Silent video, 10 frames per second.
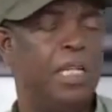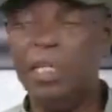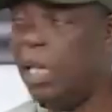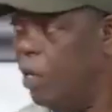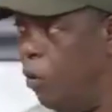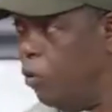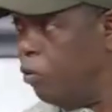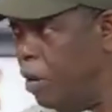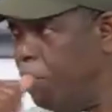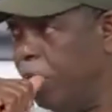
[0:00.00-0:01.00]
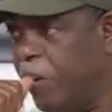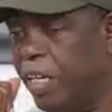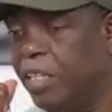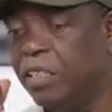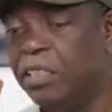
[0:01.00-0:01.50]
Nana Akufo-Addo,
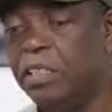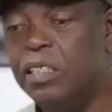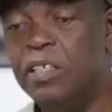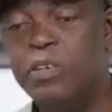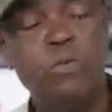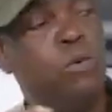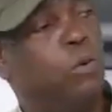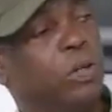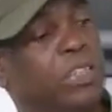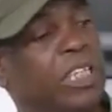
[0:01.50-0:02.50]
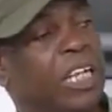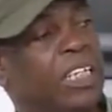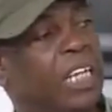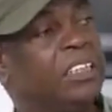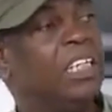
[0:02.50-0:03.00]
who was the
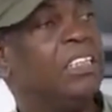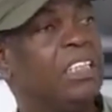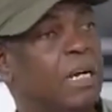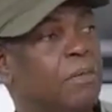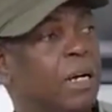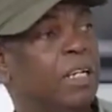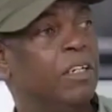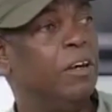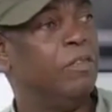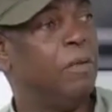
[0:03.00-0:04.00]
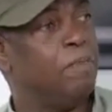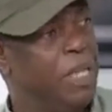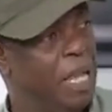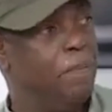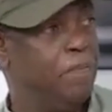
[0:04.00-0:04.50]
national chairman of the
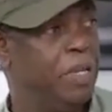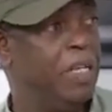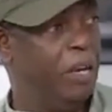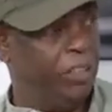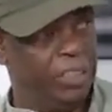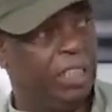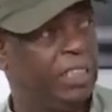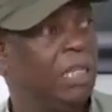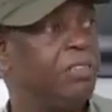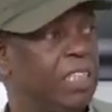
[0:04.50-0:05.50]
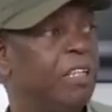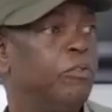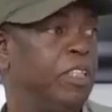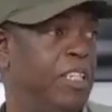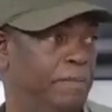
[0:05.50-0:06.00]
PNP, I was in the same cell
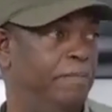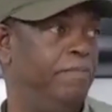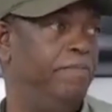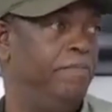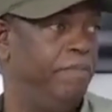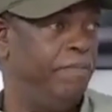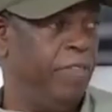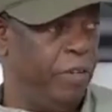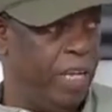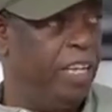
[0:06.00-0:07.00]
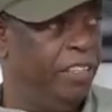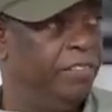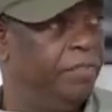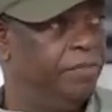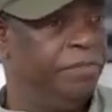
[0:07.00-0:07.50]
with him. Okay?
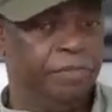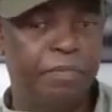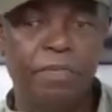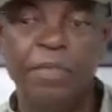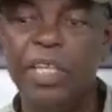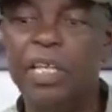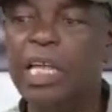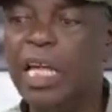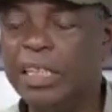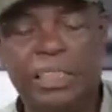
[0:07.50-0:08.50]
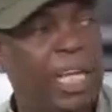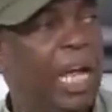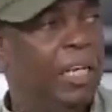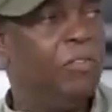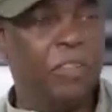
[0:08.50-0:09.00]
His
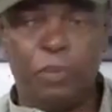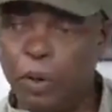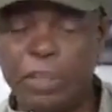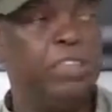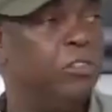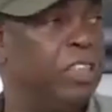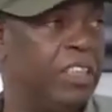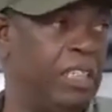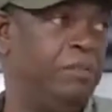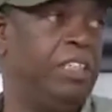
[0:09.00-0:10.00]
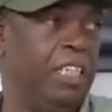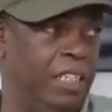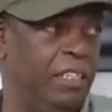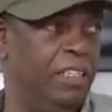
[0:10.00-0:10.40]
son was brought into the same cell.